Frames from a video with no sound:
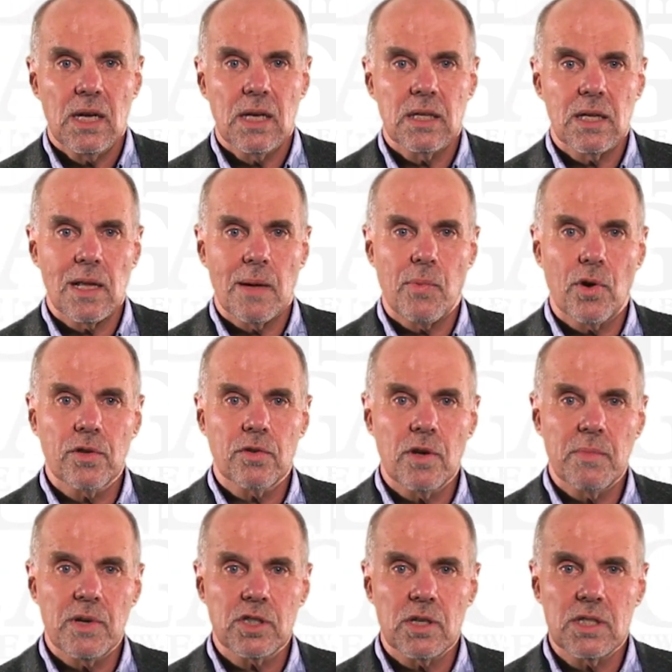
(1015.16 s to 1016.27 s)
The laboratory
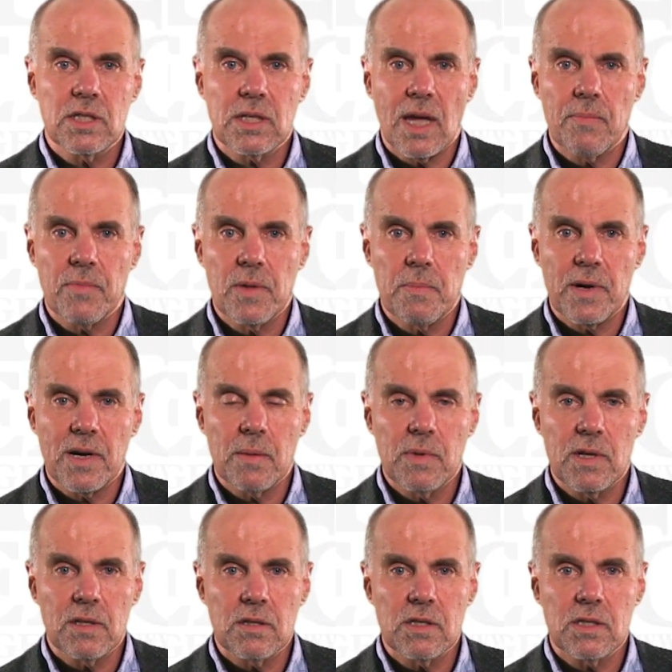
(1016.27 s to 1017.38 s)
measured Skempton
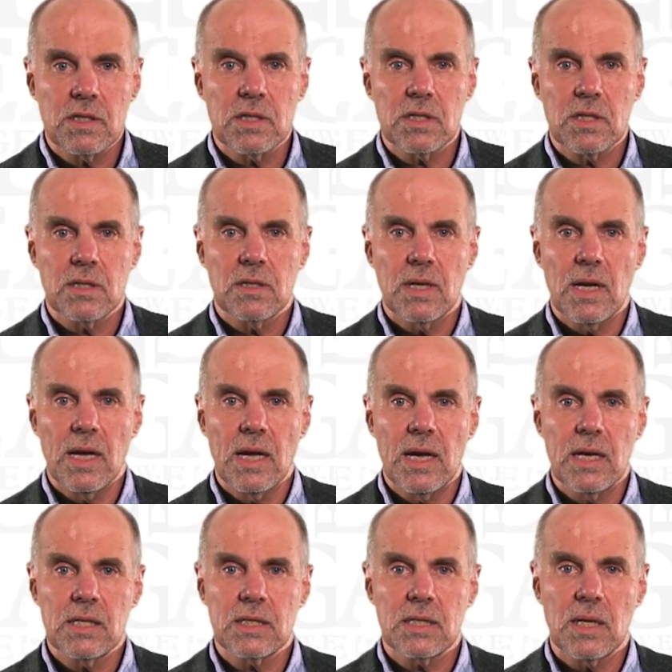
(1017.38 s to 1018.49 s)
parameters,
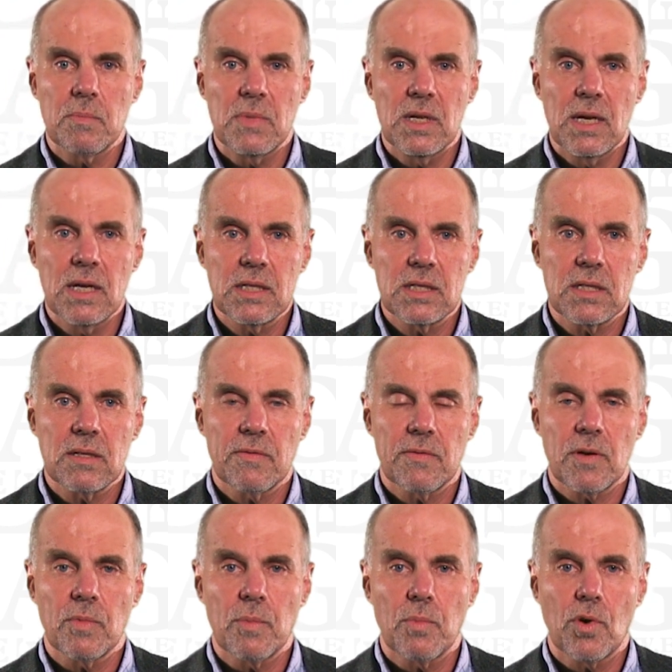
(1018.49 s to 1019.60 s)
AS and BS,
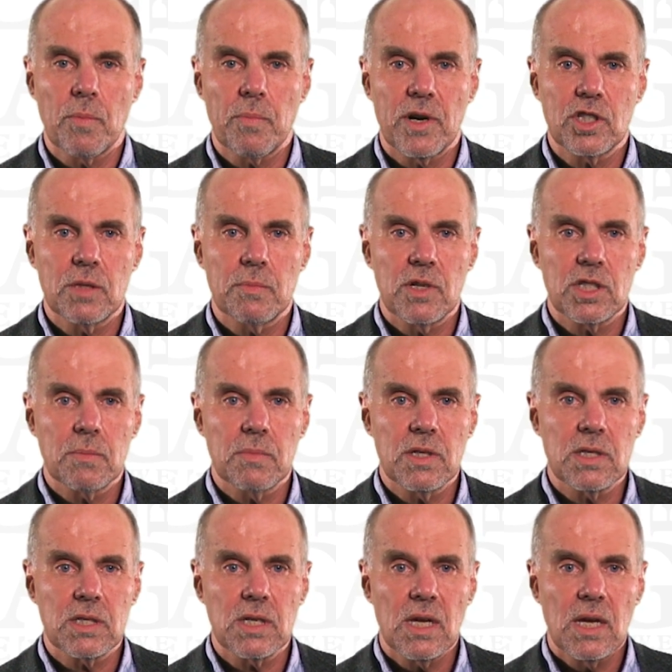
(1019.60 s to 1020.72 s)
from the pore pressure
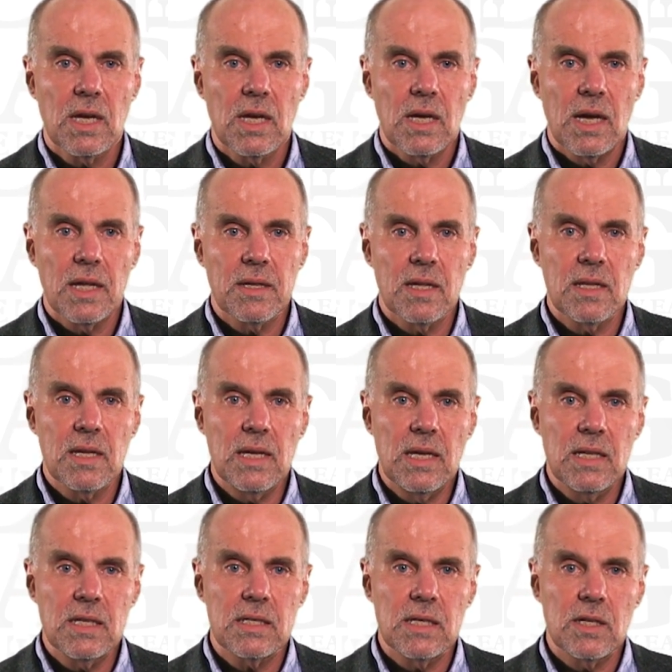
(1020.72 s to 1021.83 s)
measurements, and then
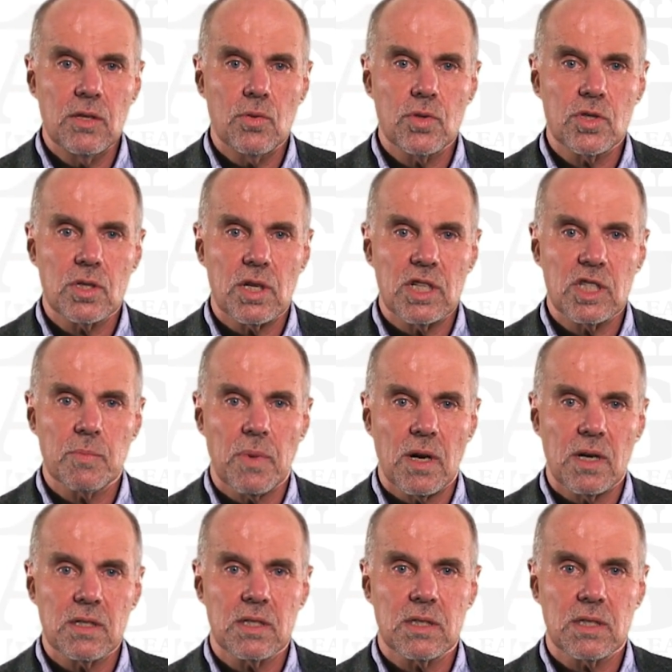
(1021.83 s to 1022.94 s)
the in situ stress
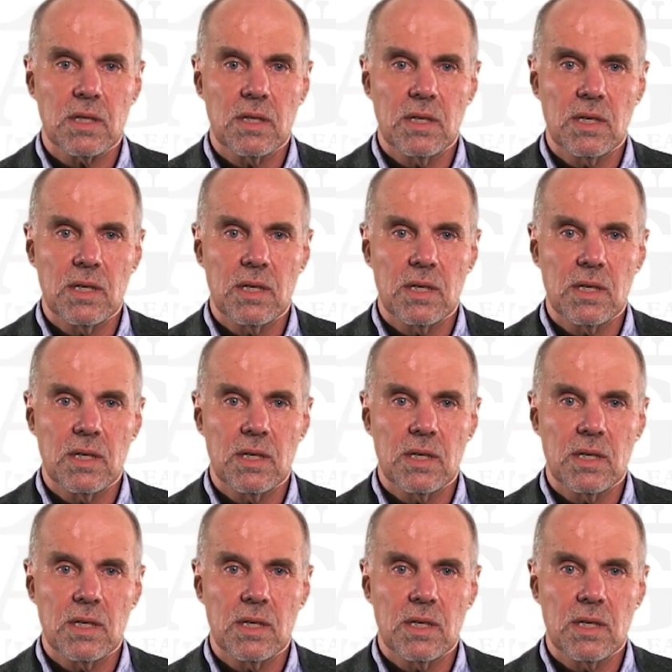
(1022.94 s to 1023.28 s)
paths